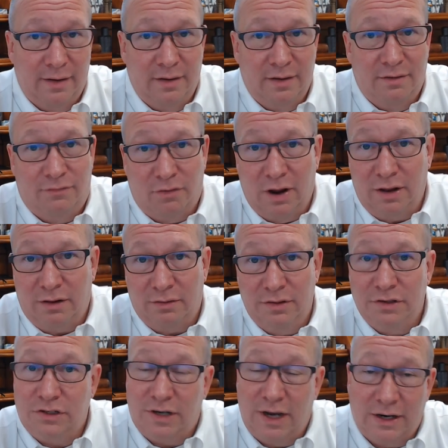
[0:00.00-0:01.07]
frankly the
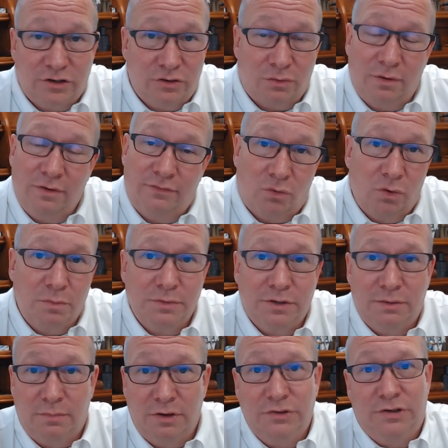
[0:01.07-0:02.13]
statutory forms in
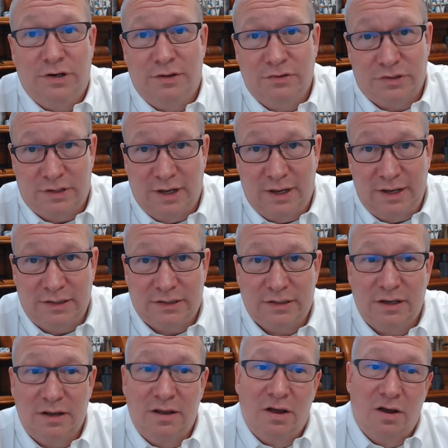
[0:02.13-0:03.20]
most other states,
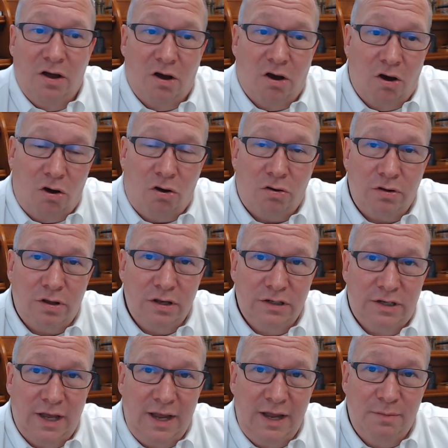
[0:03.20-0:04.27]
all
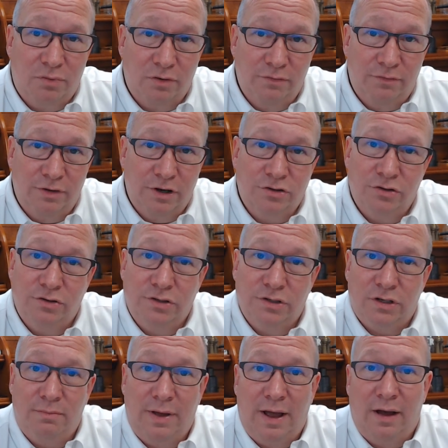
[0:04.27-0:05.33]
contain provisions
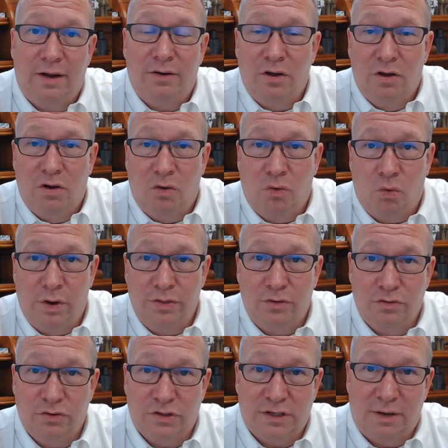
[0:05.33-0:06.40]
about whether
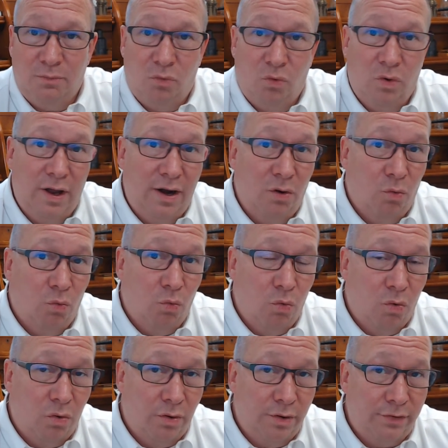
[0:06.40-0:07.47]
someone
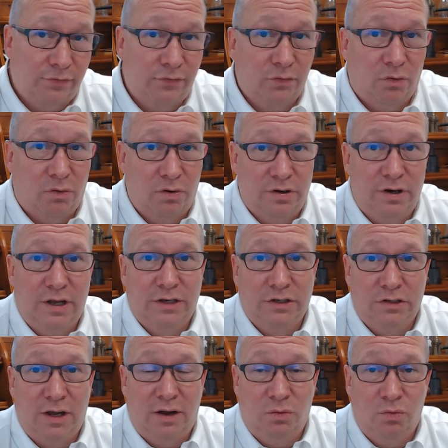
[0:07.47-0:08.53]
wants or does
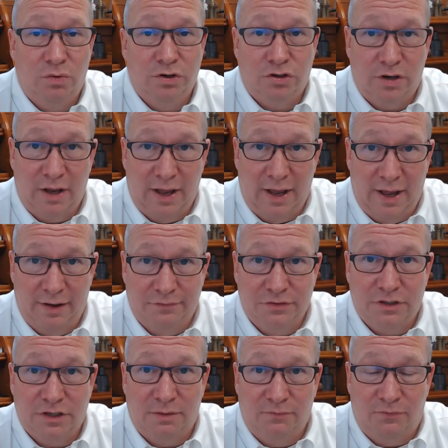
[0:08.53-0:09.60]
not wish to have
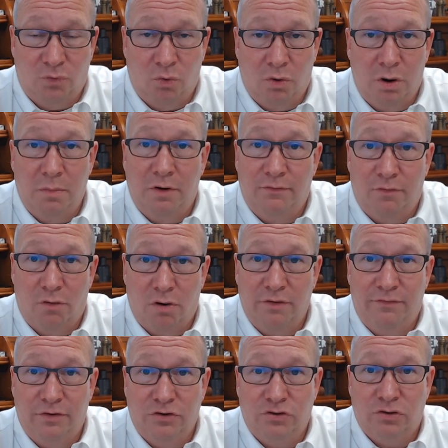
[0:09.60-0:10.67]
some form of
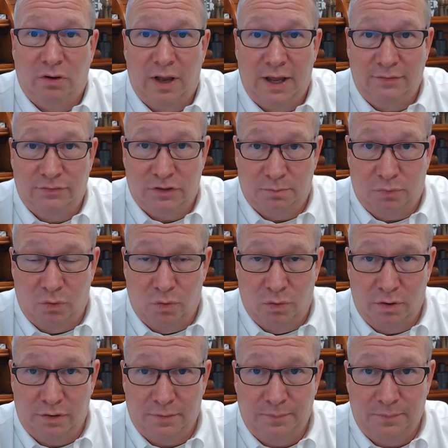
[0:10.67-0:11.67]
artificial life support